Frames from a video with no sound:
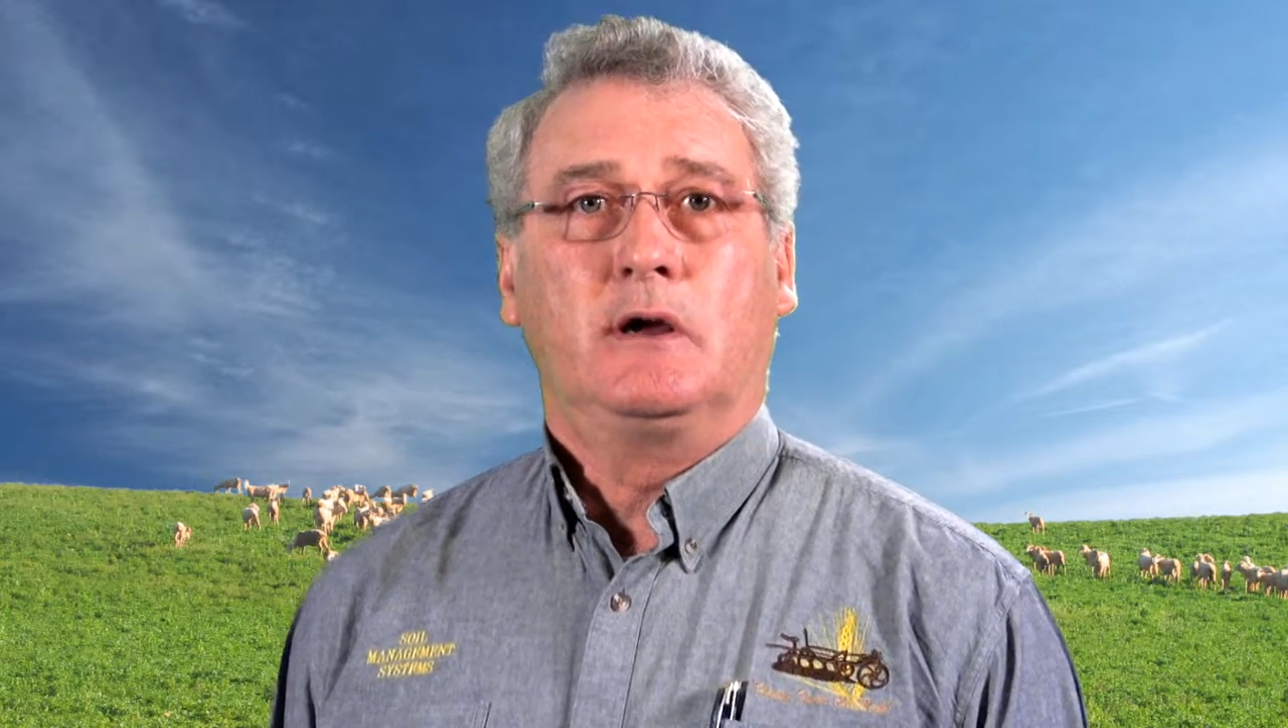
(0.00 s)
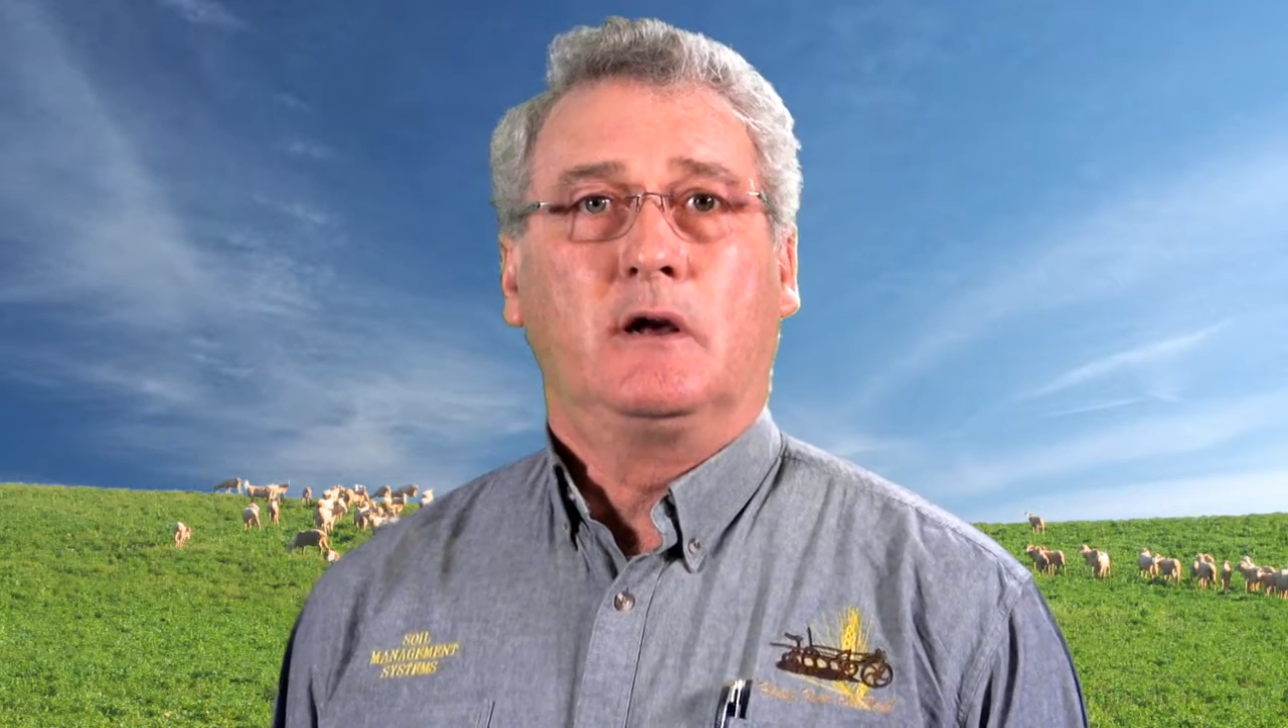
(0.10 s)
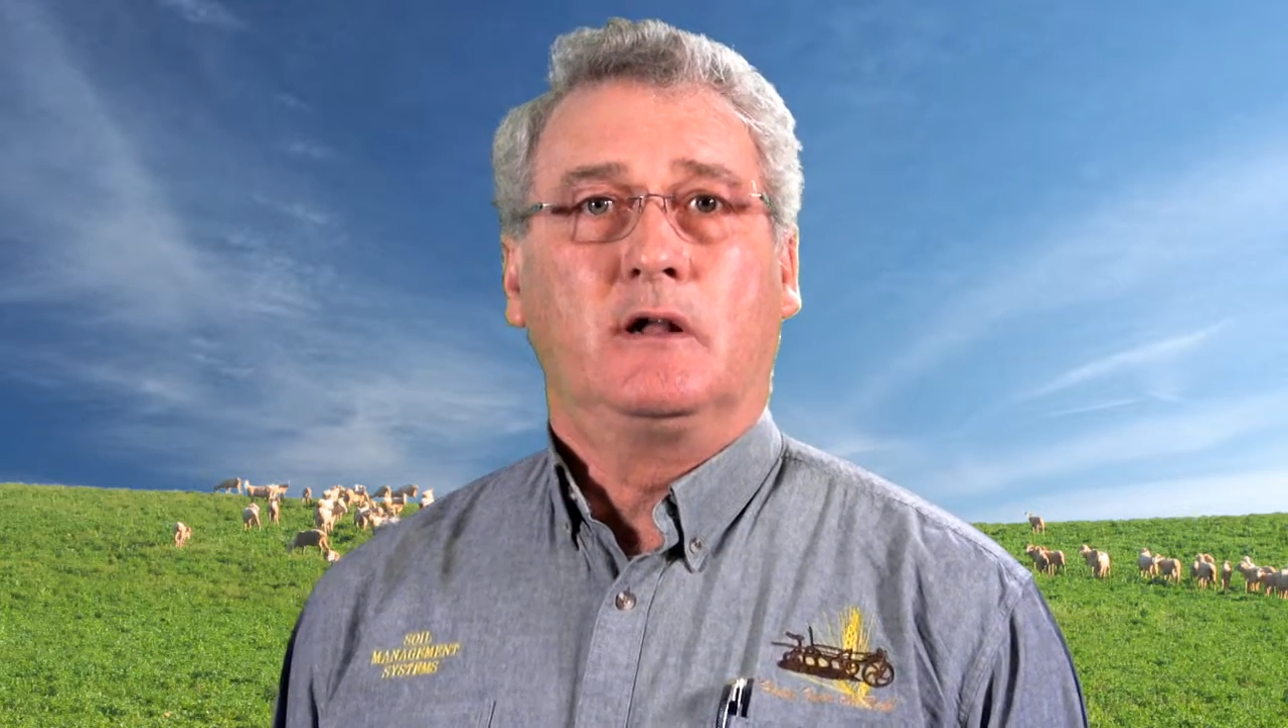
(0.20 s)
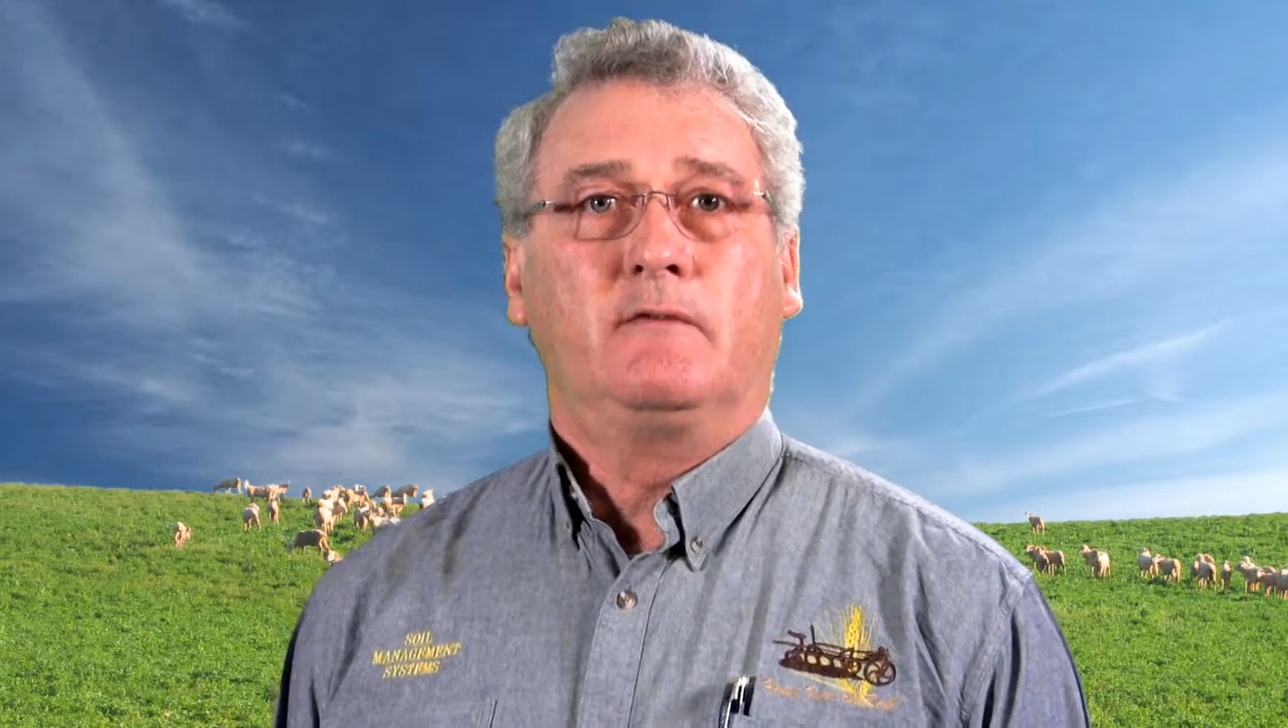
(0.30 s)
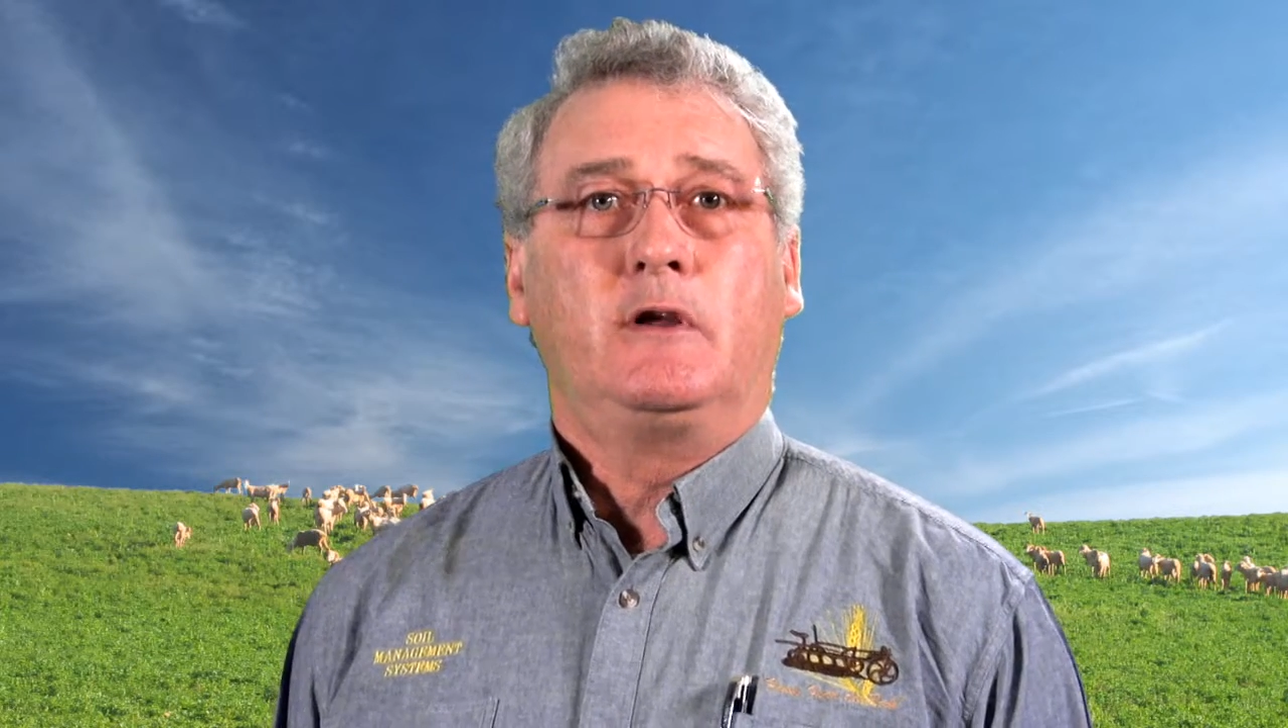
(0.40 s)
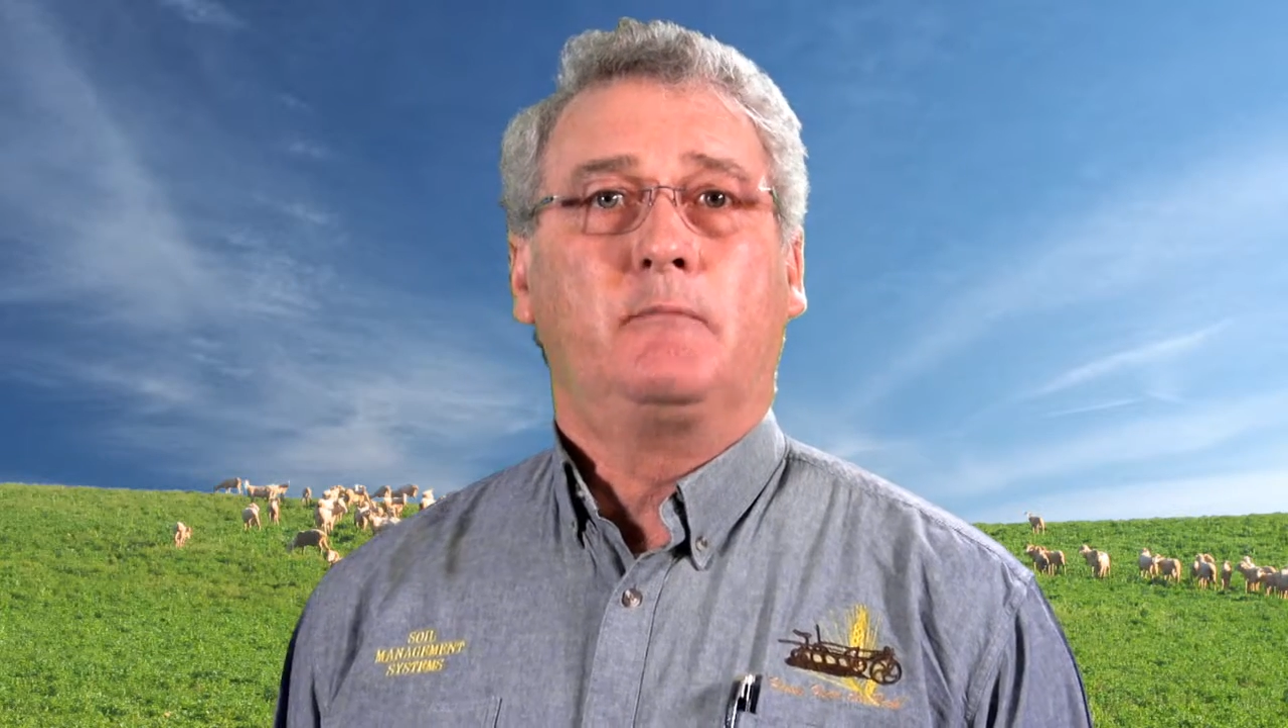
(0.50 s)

living